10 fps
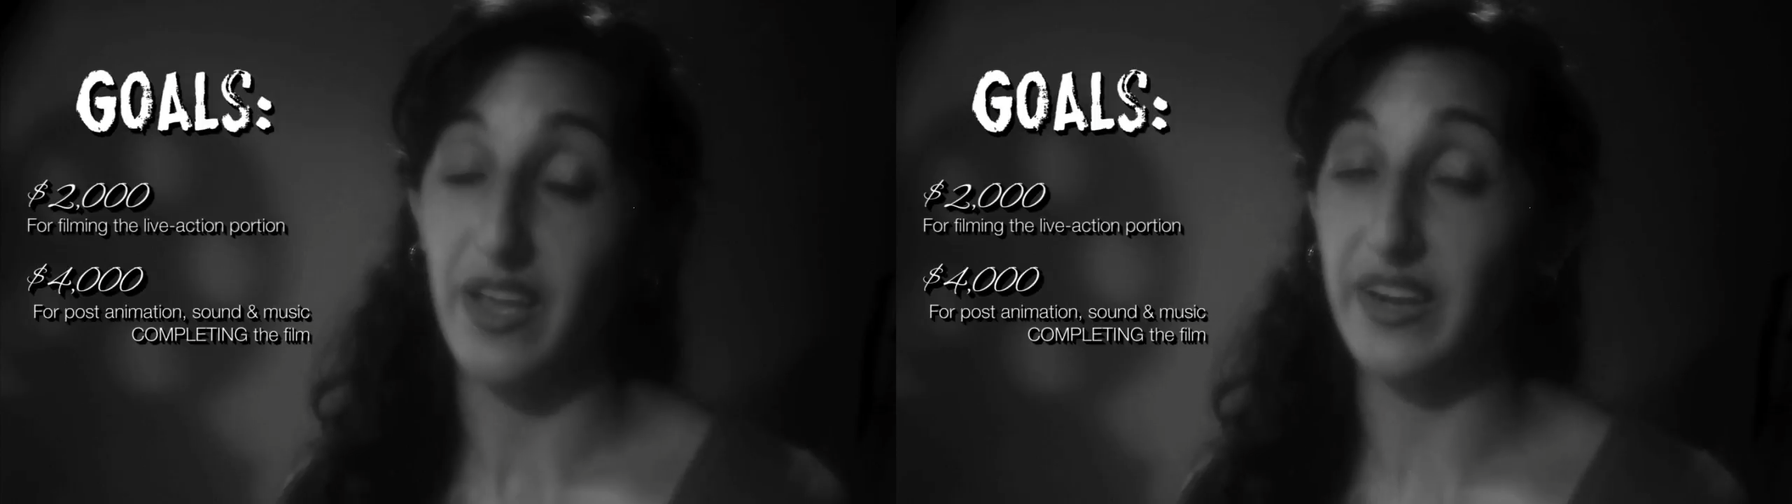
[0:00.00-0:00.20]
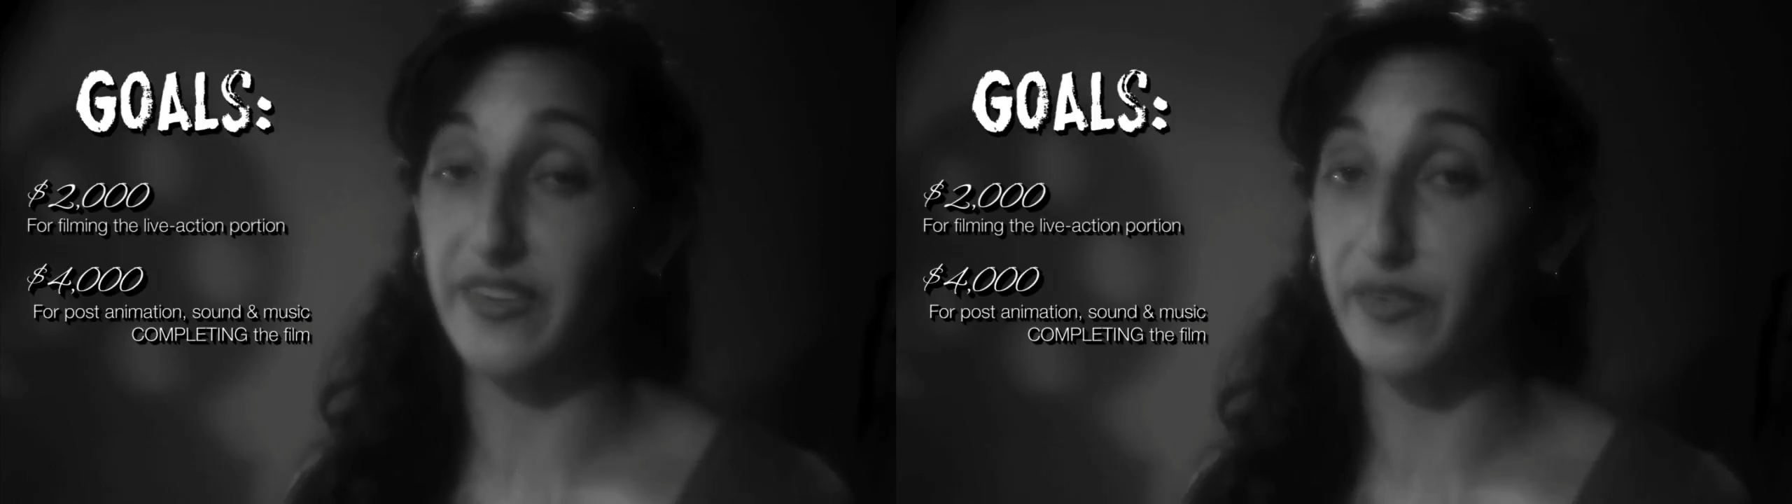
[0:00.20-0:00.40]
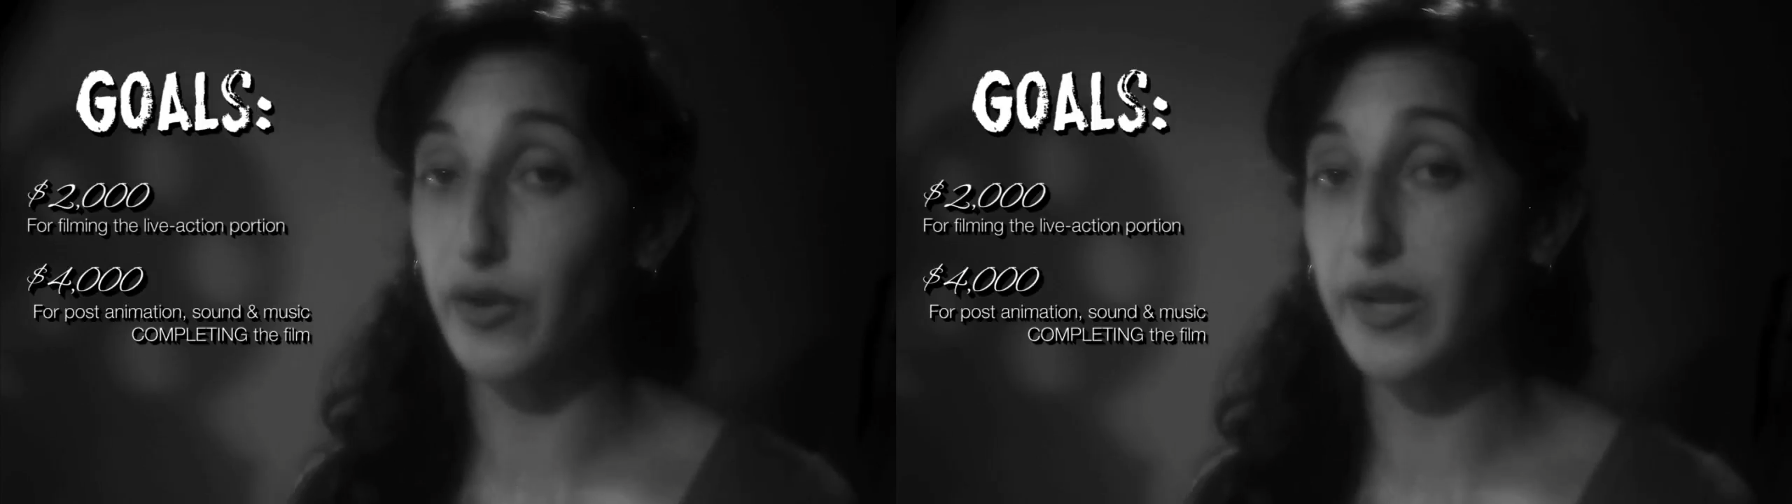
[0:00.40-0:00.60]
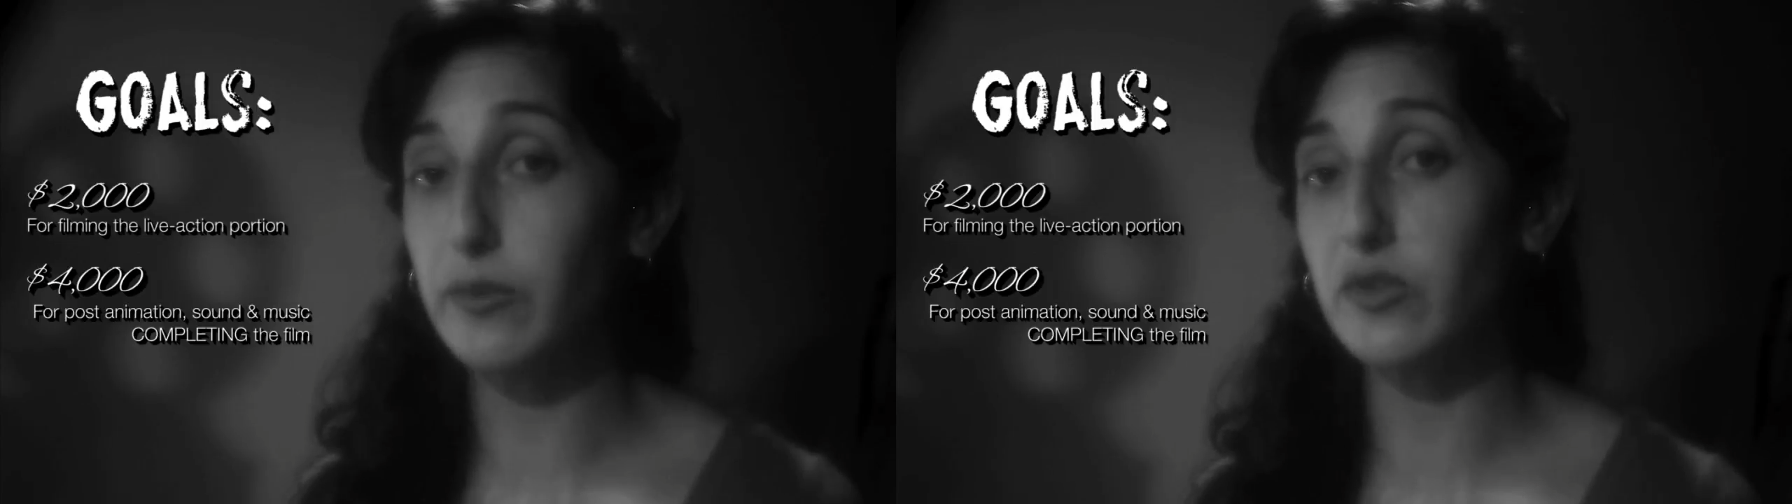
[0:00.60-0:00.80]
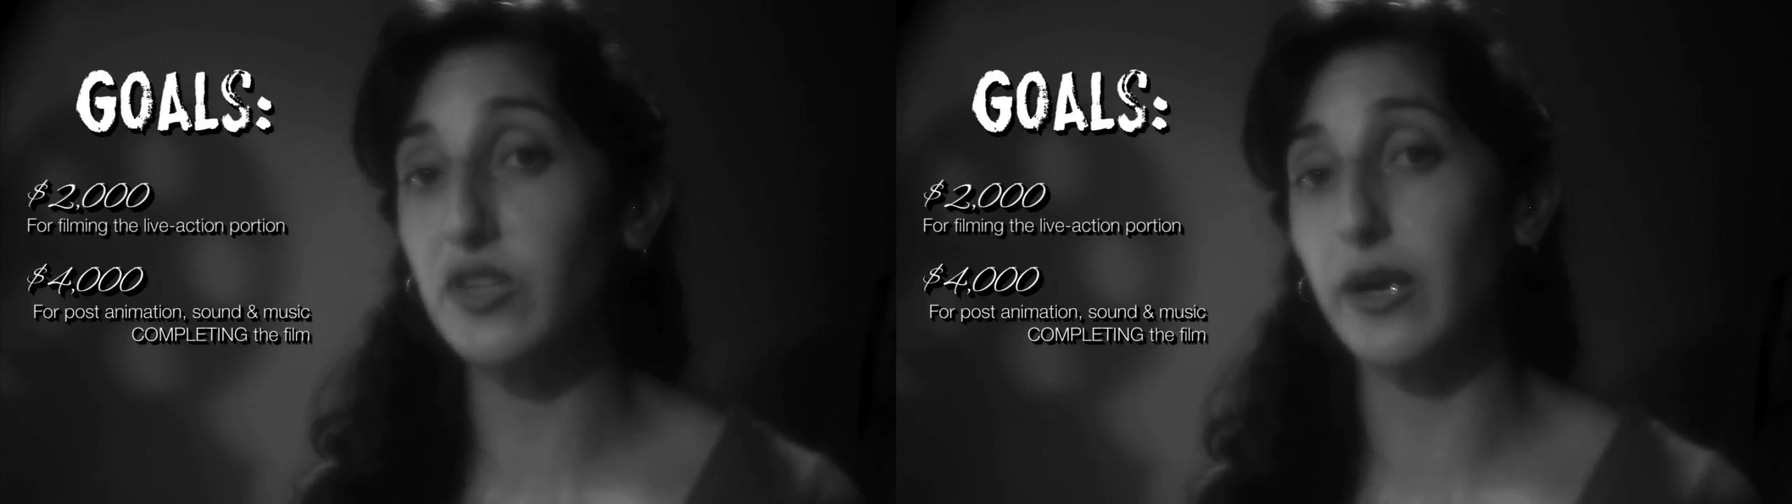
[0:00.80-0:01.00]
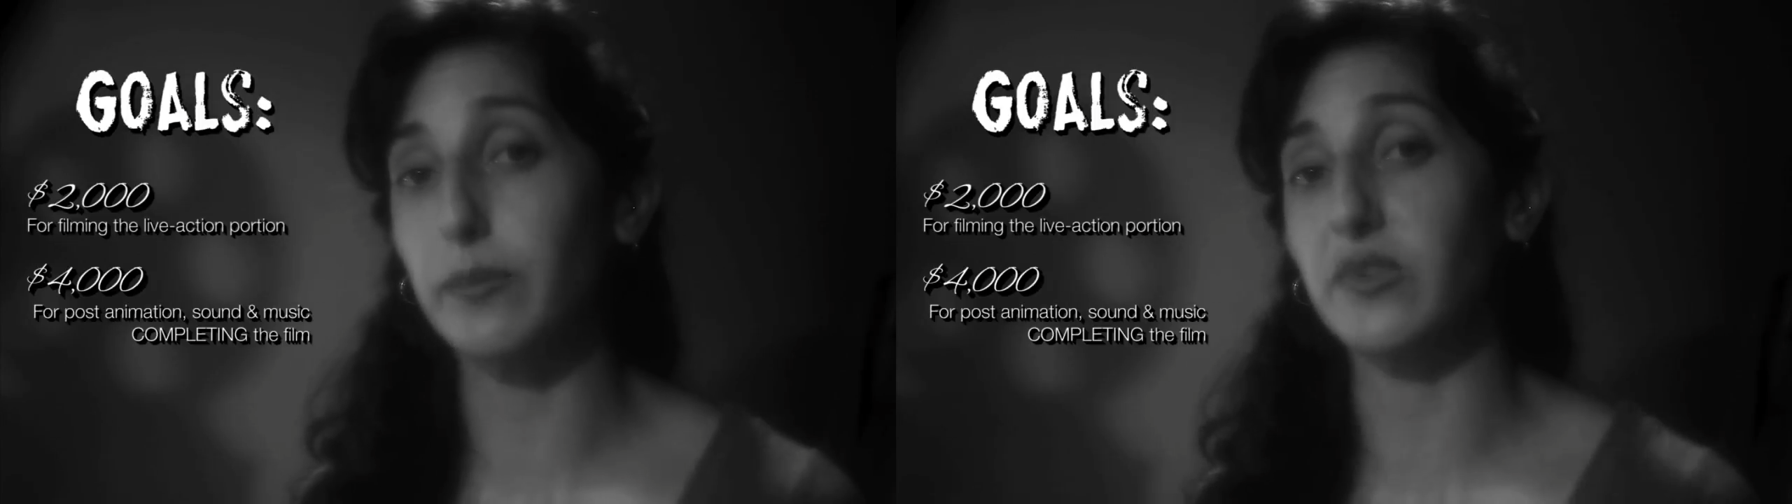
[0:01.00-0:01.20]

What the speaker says: And if you're able to help